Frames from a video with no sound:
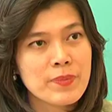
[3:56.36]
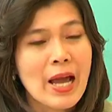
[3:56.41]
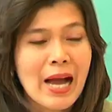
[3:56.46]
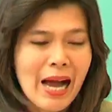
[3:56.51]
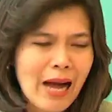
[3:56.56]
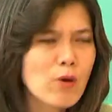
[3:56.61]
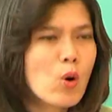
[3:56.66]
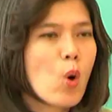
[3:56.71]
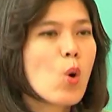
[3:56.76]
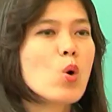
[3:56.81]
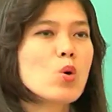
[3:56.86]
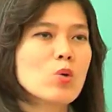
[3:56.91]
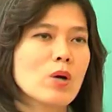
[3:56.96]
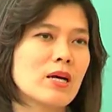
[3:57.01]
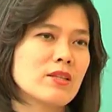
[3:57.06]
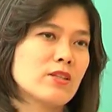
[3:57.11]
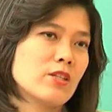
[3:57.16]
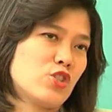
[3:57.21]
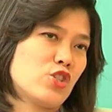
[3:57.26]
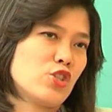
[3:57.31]
How old
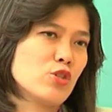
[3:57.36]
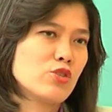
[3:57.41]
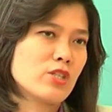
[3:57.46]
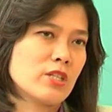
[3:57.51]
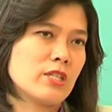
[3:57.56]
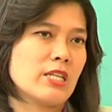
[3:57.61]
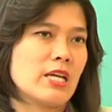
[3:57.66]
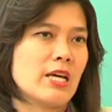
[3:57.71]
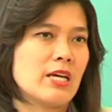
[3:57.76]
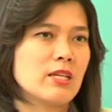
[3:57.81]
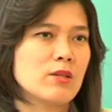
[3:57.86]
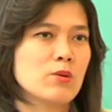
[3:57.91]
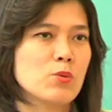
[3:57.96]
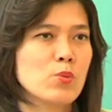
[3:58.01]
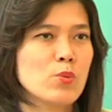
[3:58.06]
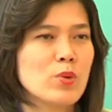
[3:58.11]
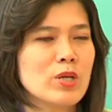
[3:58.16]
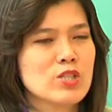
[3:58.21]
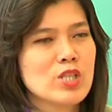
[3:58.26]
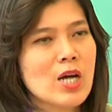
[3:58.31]
are the children that
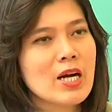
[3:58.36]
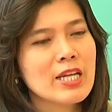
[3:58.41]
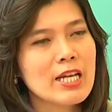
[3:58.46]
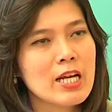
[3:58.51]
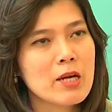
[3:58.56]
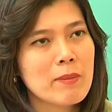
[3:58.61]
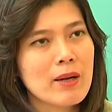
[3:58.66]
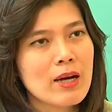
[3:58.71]
you're um,